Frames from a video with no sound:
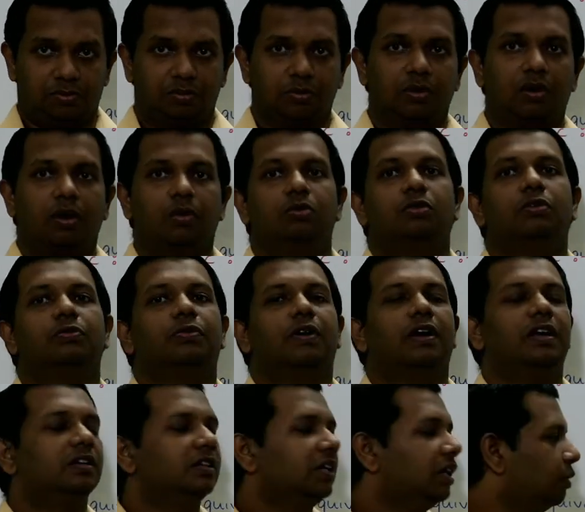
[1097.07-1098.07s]
So how to
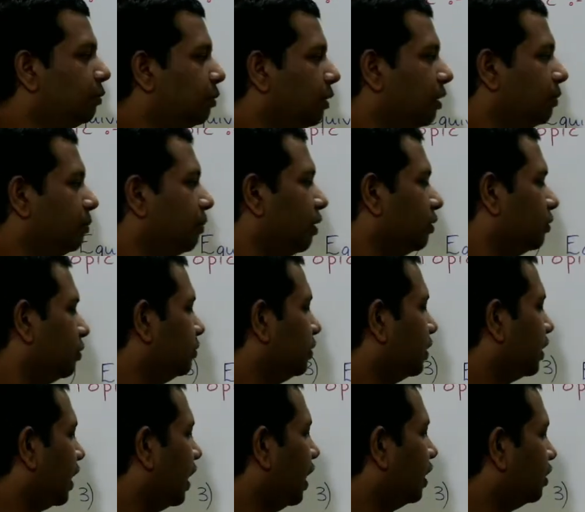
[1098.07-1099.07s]
find the equivalent mass of
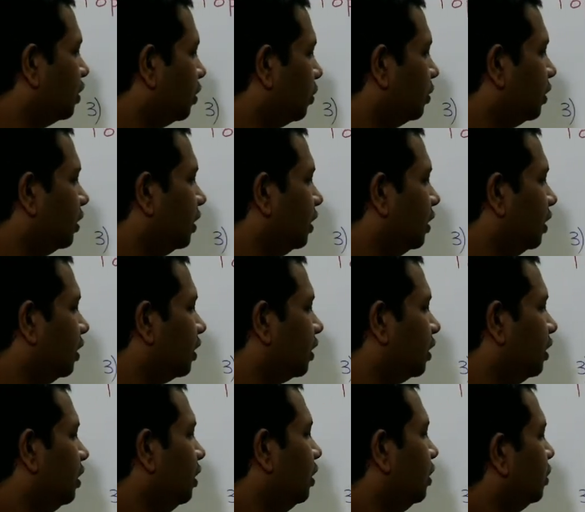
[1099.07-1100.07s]
the cation here?
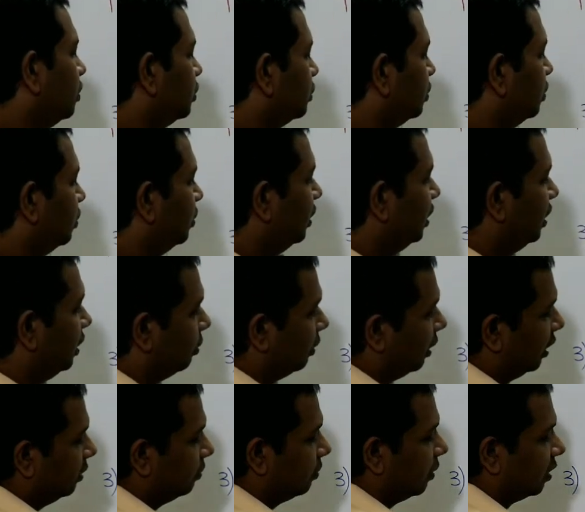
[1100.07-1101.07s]
So
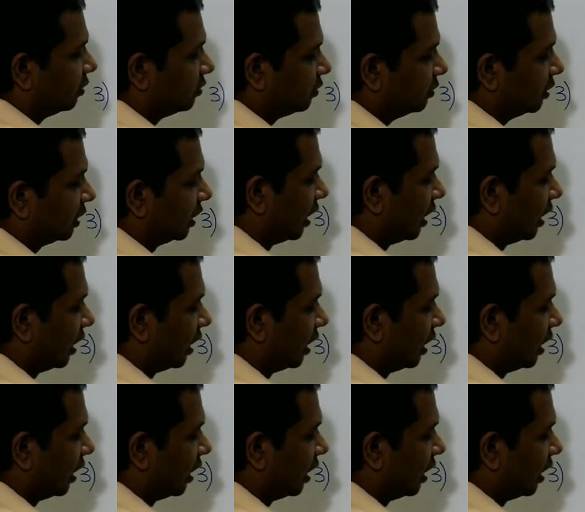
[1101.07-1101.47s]
equivalent mass of the